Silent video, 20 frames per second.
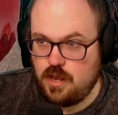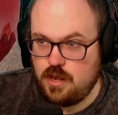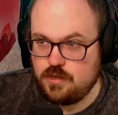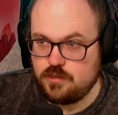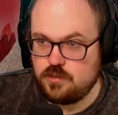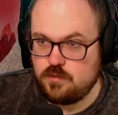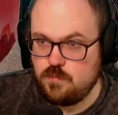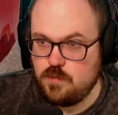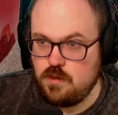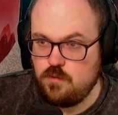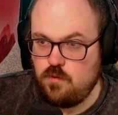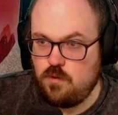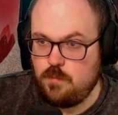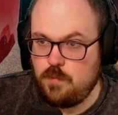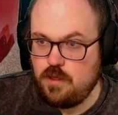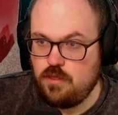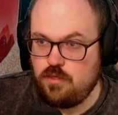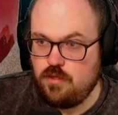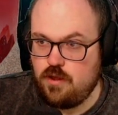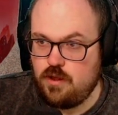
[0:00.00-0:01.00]
asked me
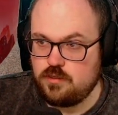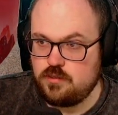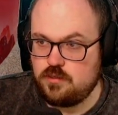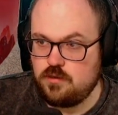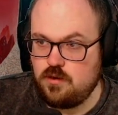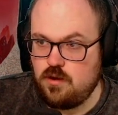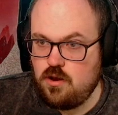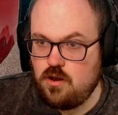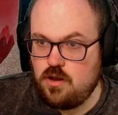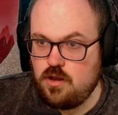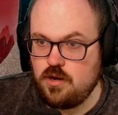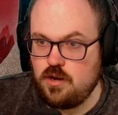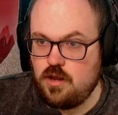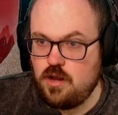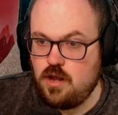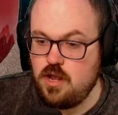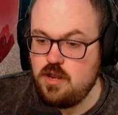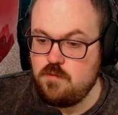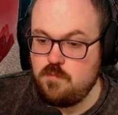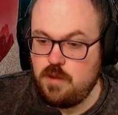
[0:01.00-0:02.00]
what my thoughts on
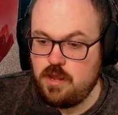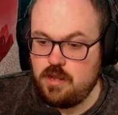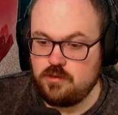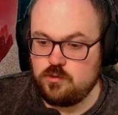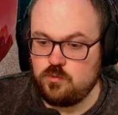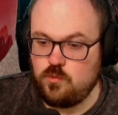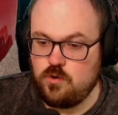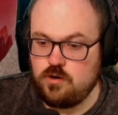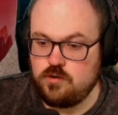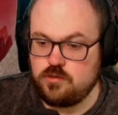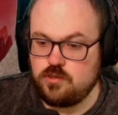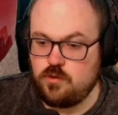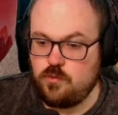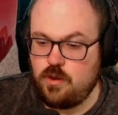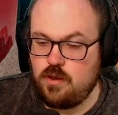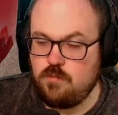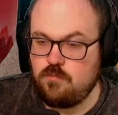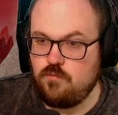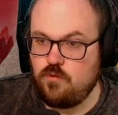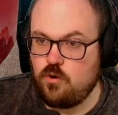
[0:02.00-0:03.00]
unbans were so i